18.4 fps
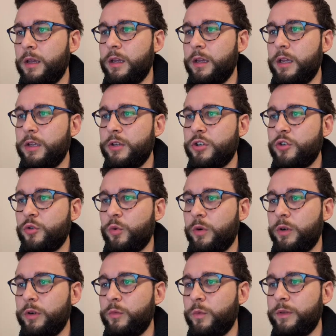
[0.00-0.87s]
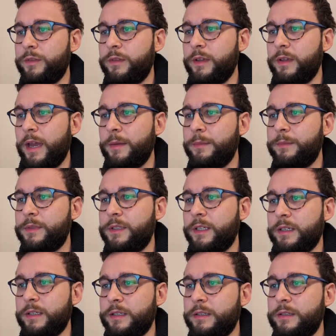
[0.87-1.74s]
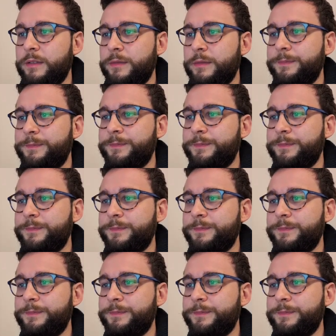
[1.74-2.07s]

in short, what the app does